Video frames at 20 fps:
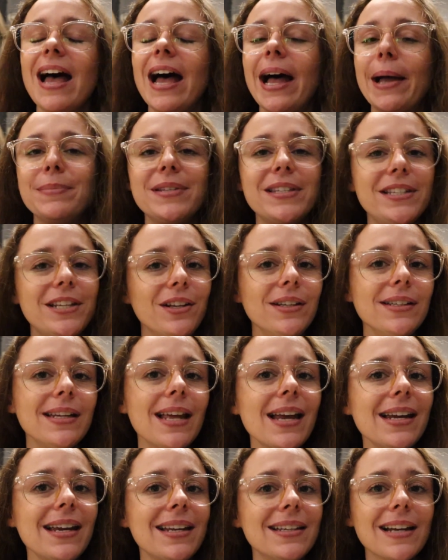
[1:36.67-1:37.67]
I'm still
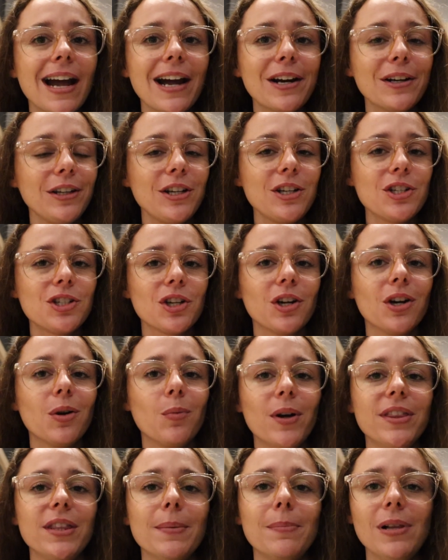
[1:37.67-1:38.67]
not entirely sure
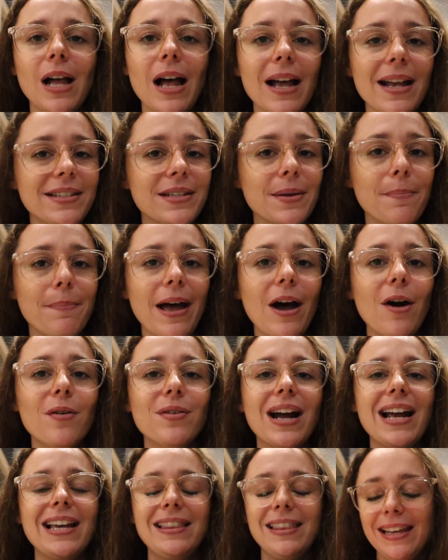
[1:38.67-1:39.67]
what the plot is about.
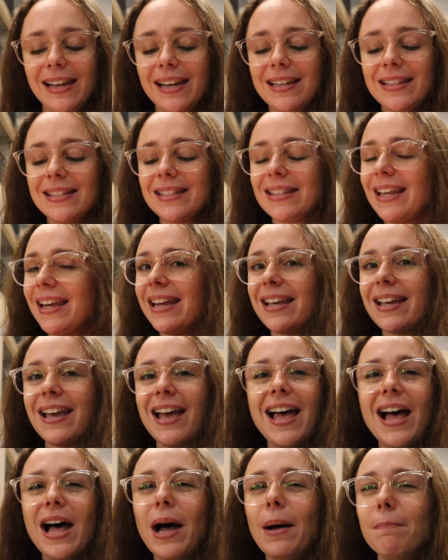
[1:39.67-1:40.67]
I think it's
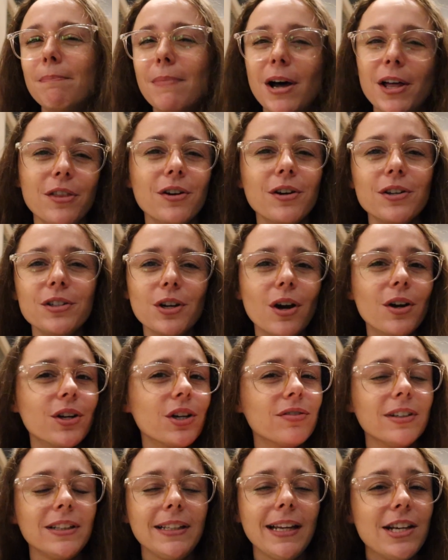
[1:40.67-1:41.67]
like a
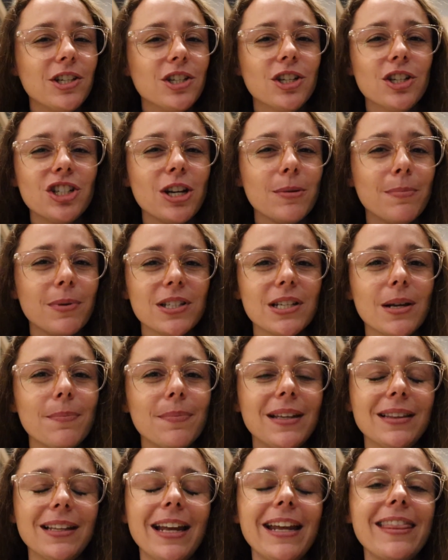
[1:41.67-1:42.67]
mother-daughter relationship or
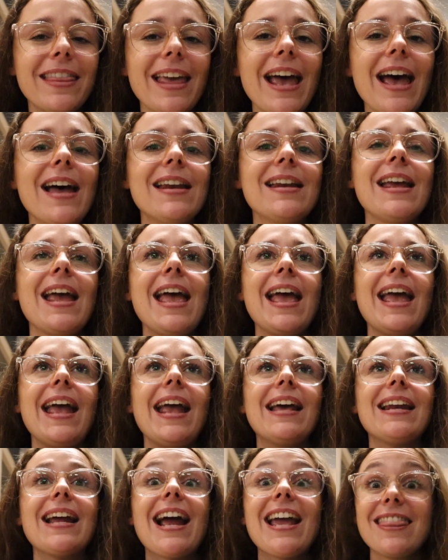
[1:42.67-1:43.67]
something like that.
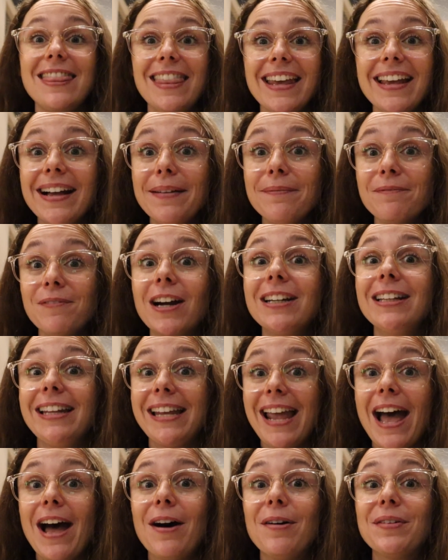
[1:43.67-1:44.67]
And I think I'm
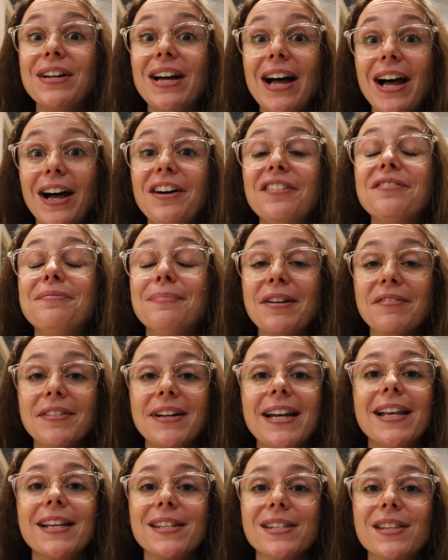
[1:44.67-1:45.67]
finally out of my
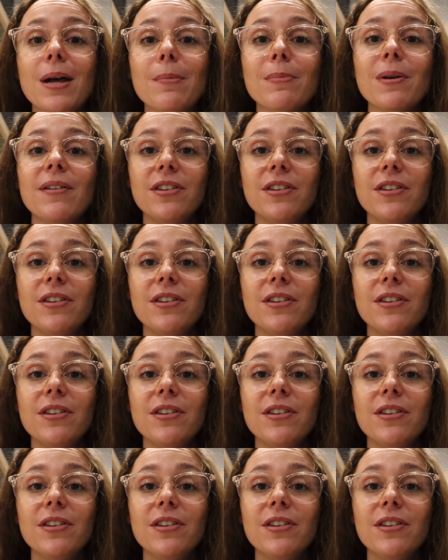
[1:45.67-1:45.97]
reading slump.